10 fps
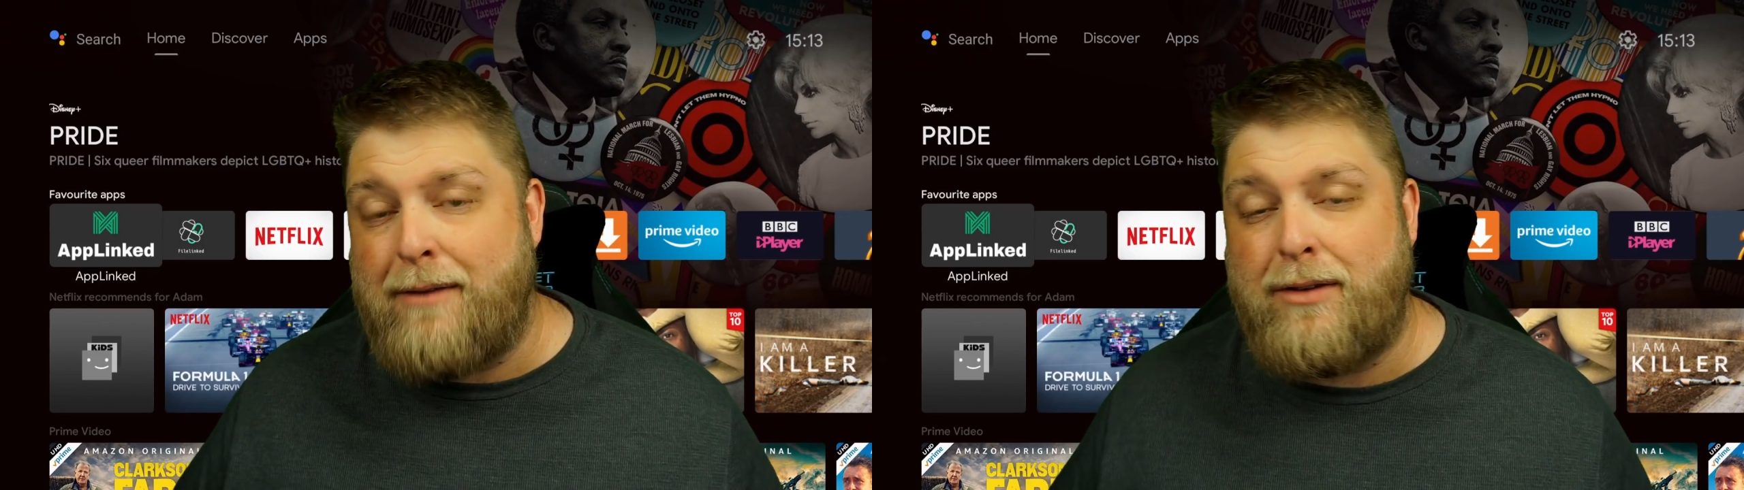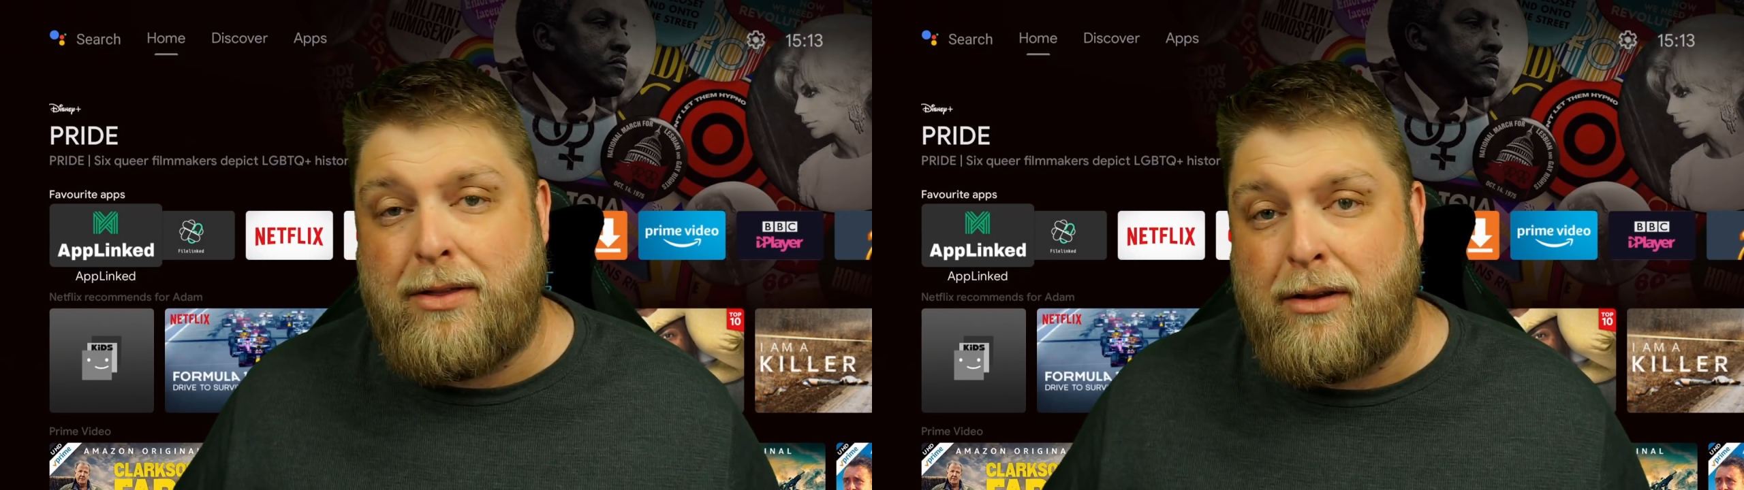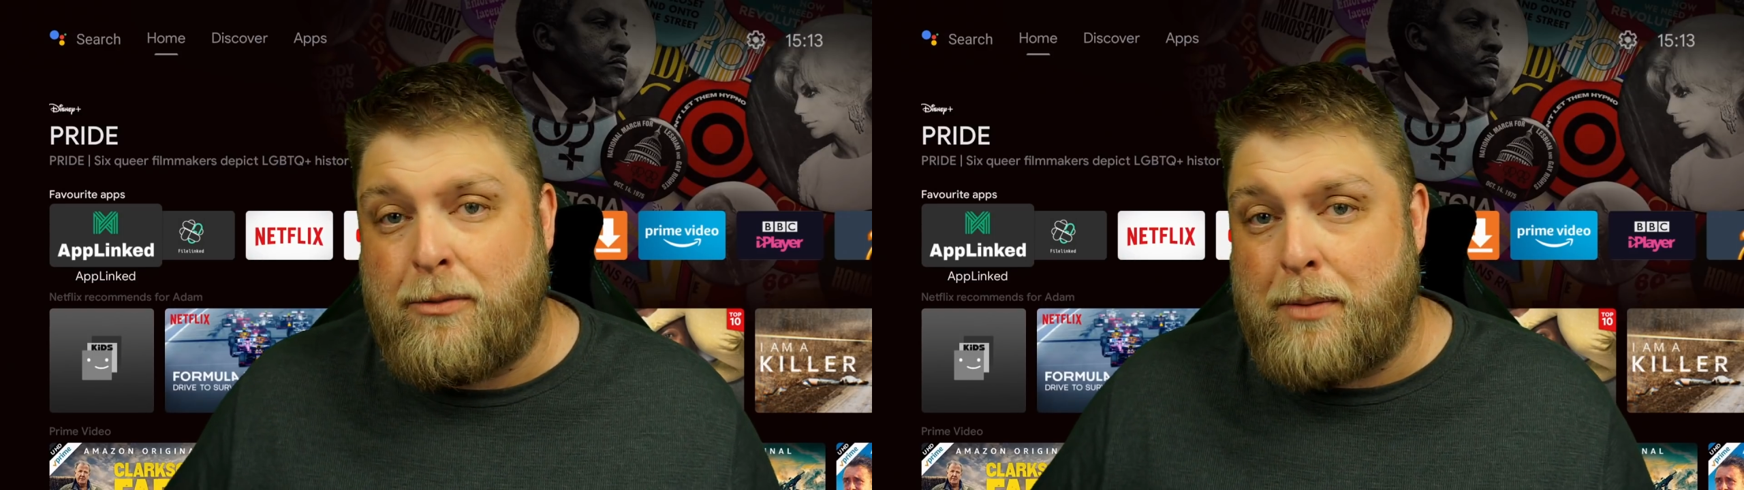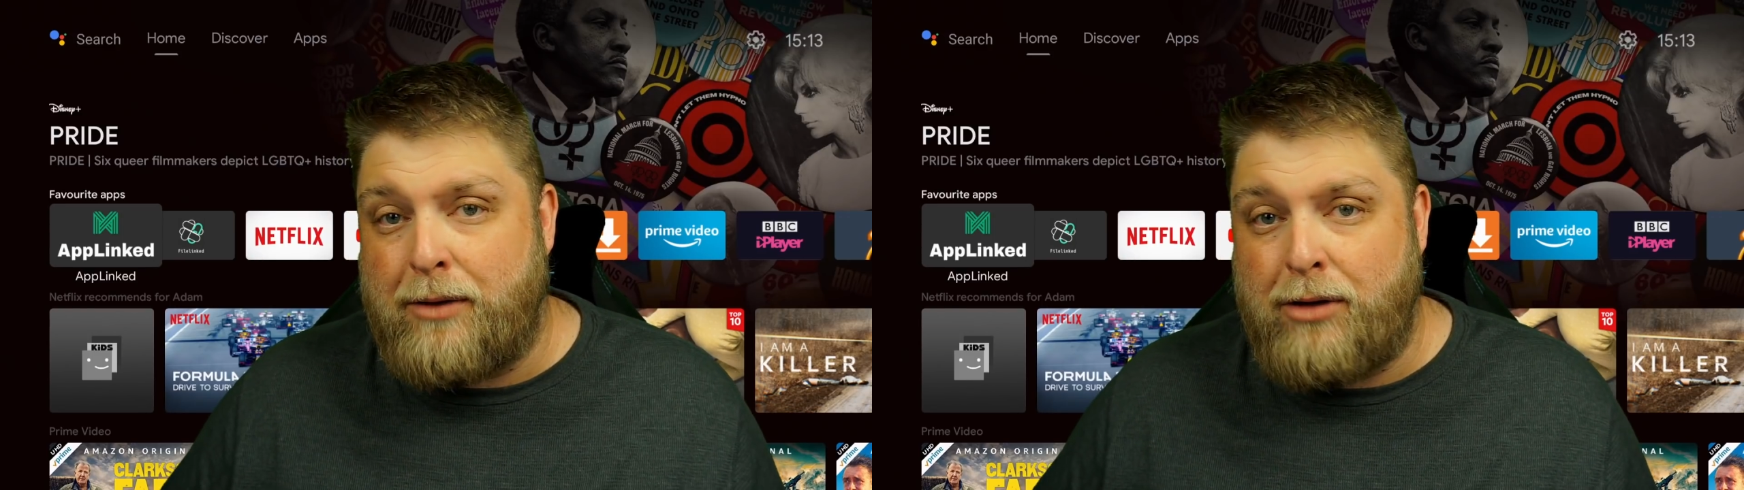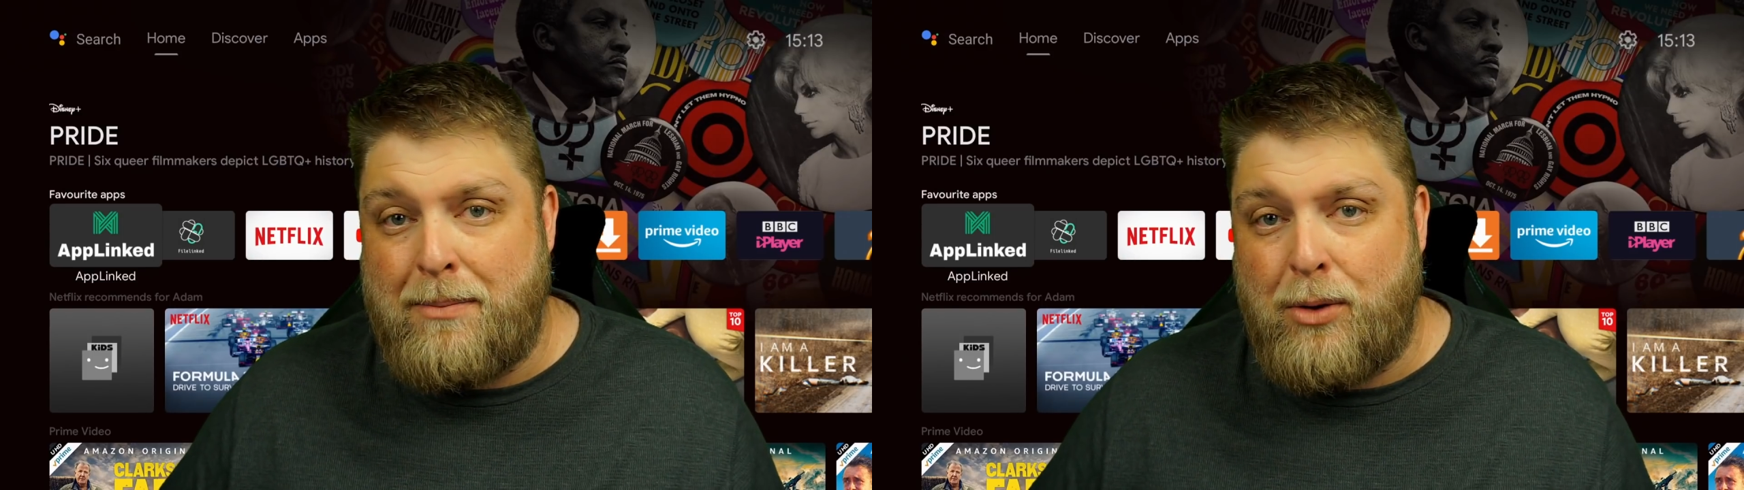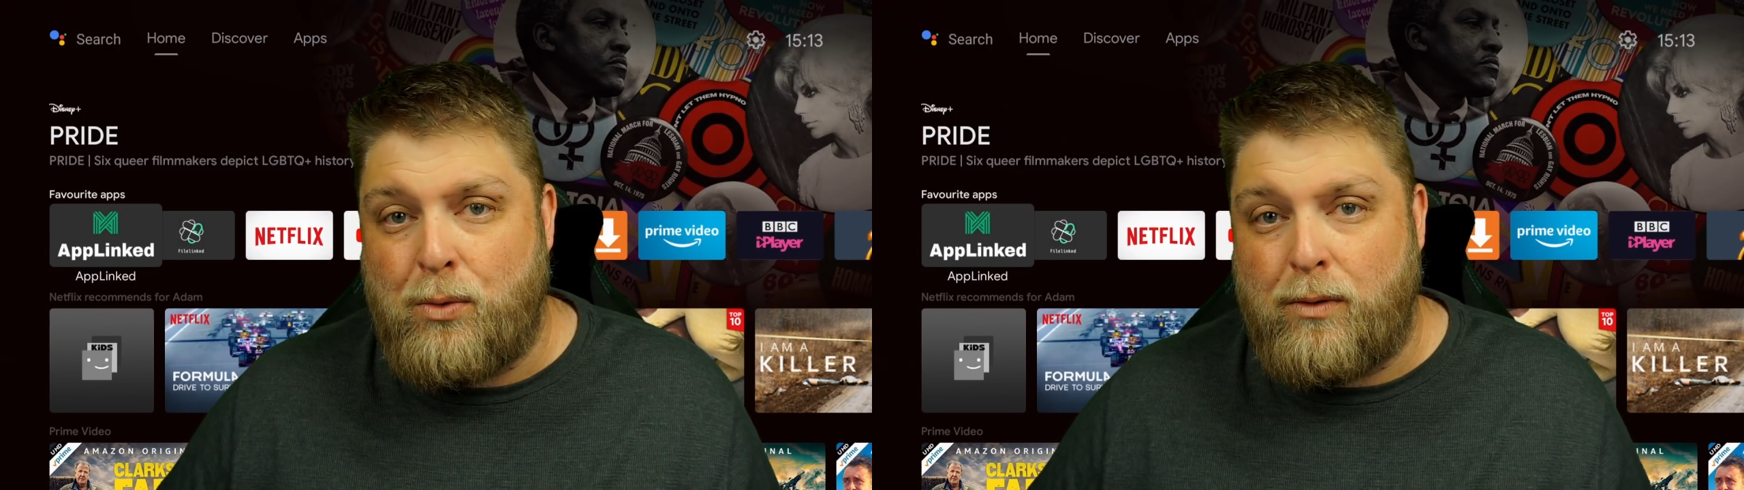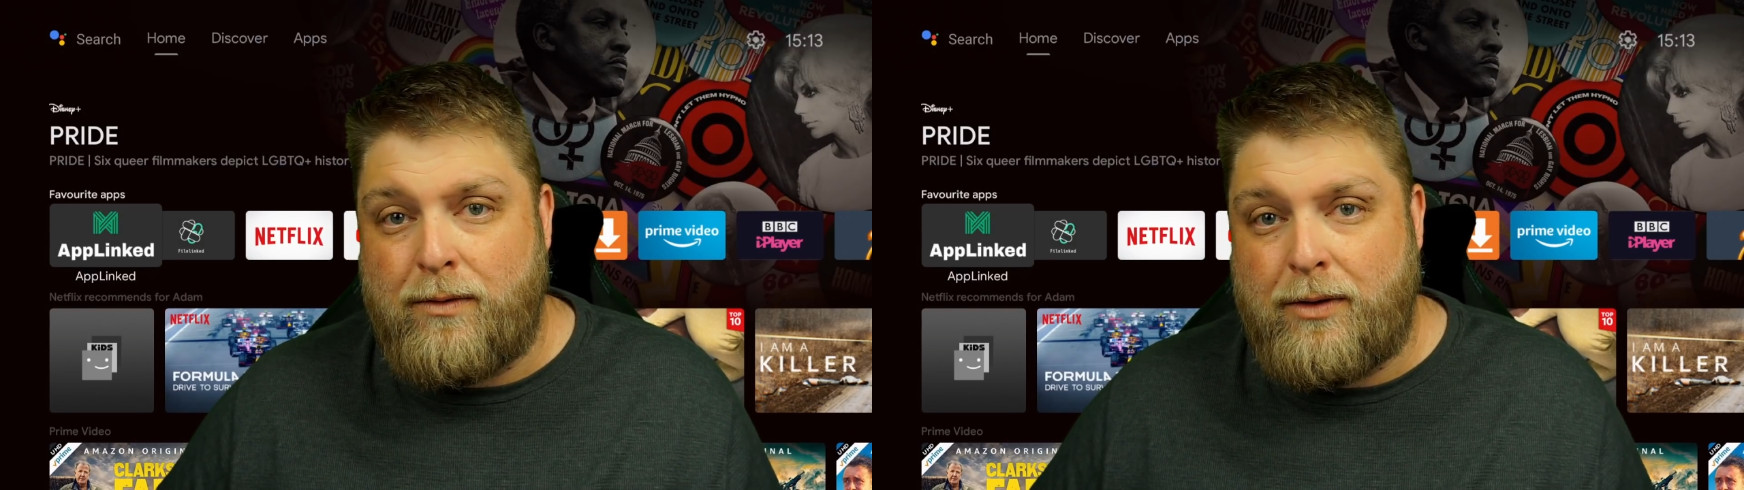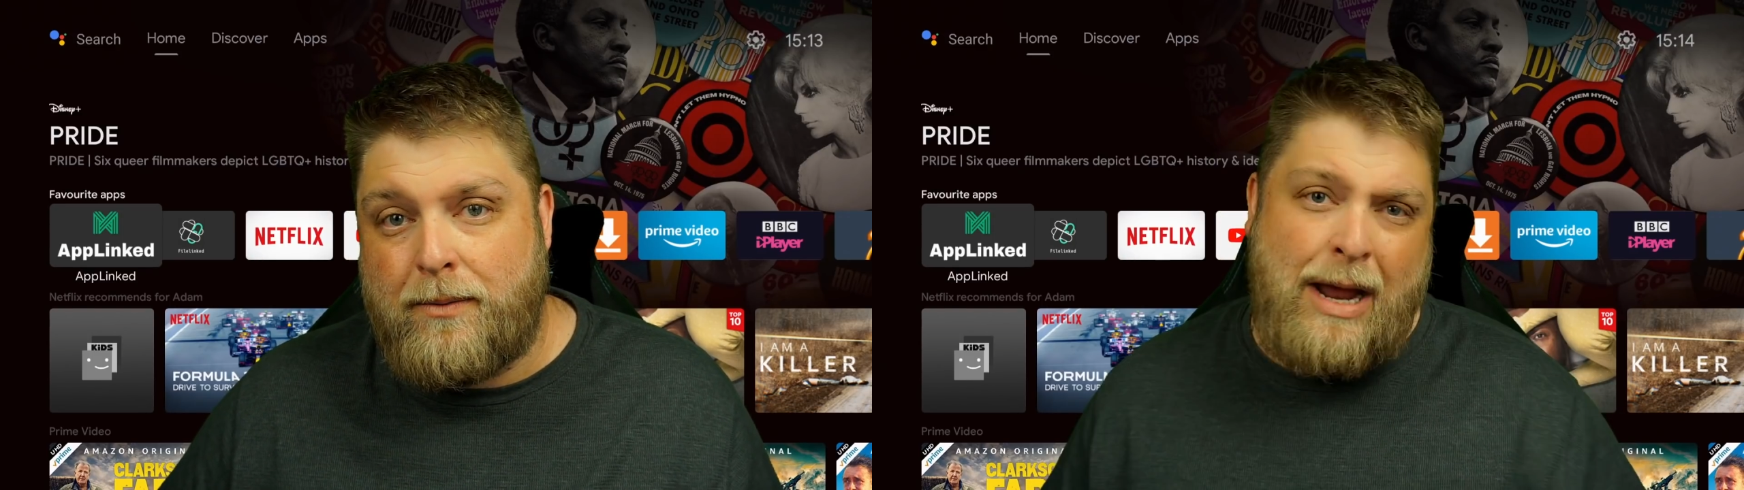everything's being removed.